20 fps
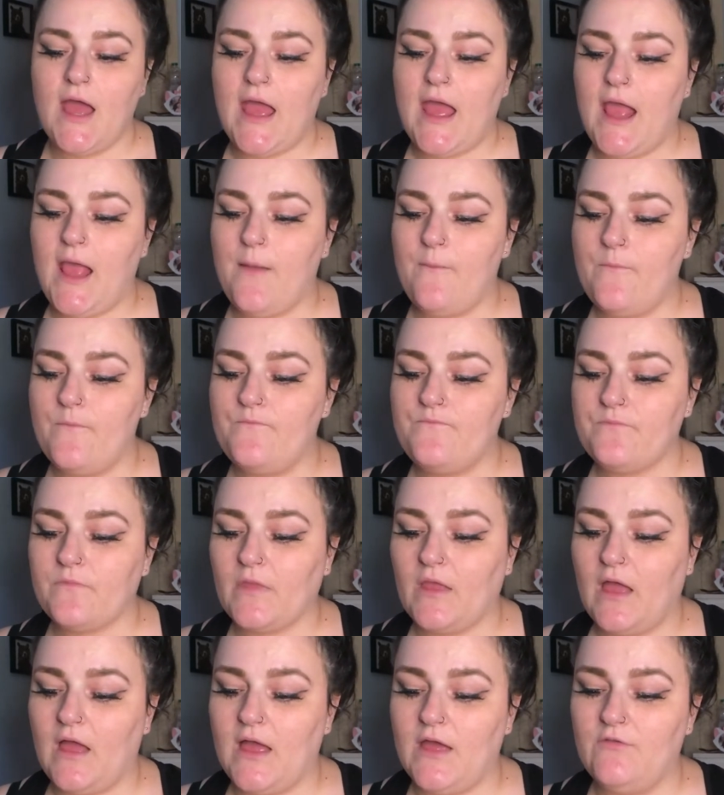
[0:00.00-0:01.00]
Um,
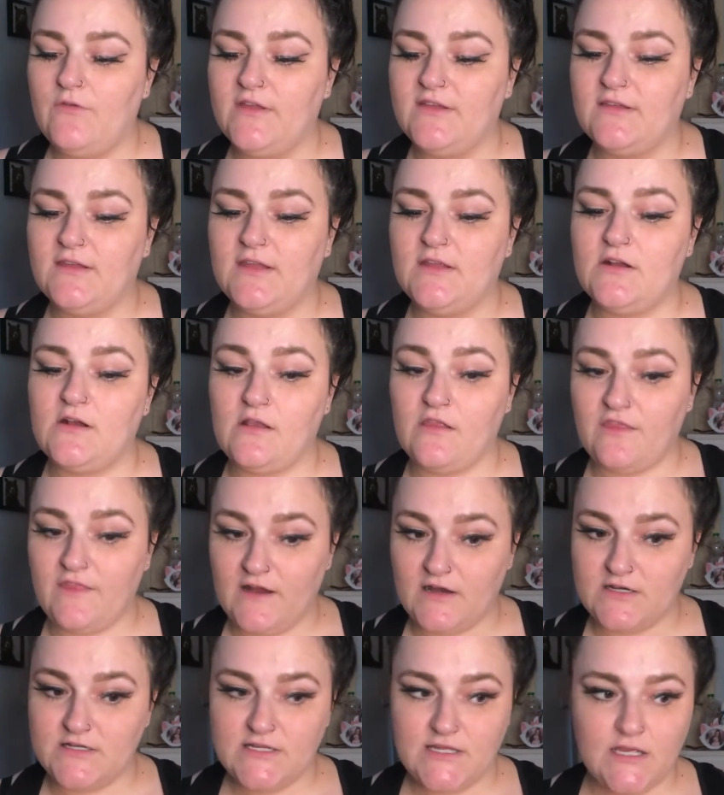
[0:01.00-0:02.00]
I recently turned
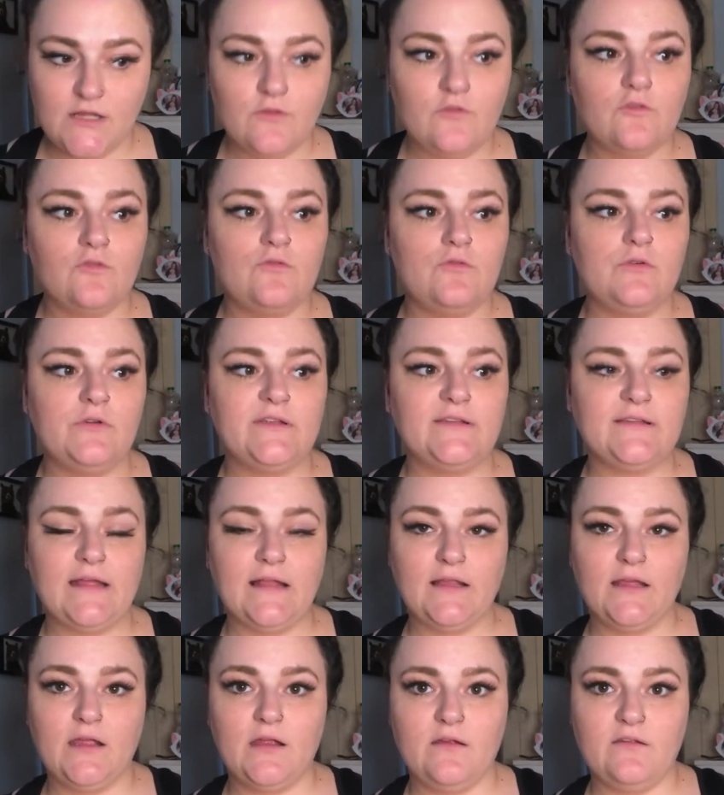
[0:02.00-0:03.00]
thirty, so
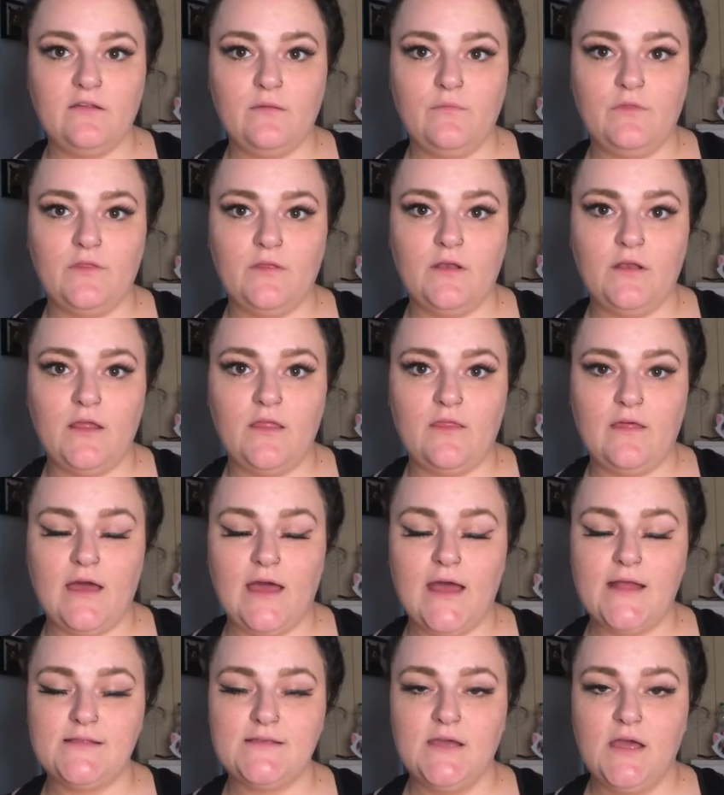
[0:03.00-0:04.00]
skincare is something
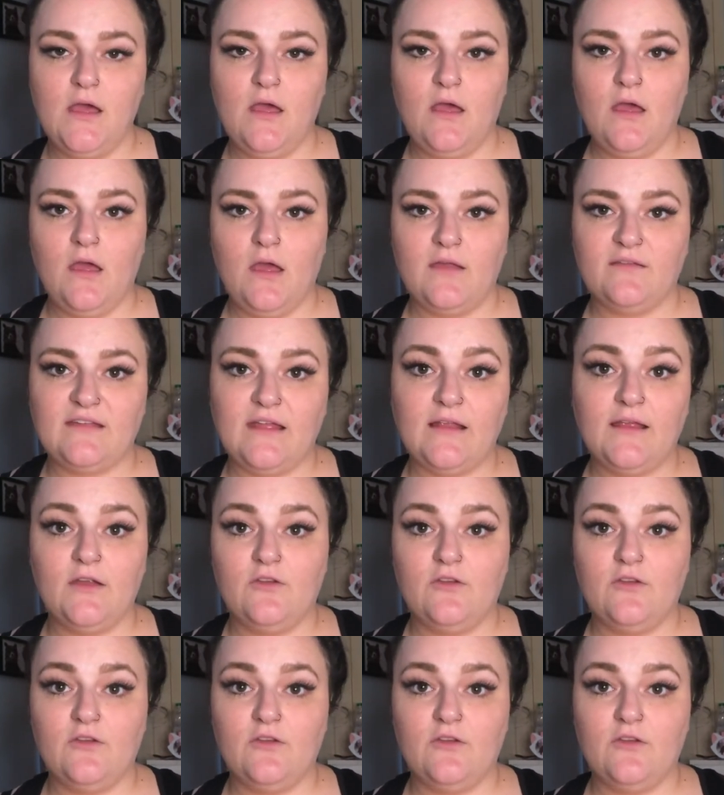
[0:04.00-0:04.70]
that, skincare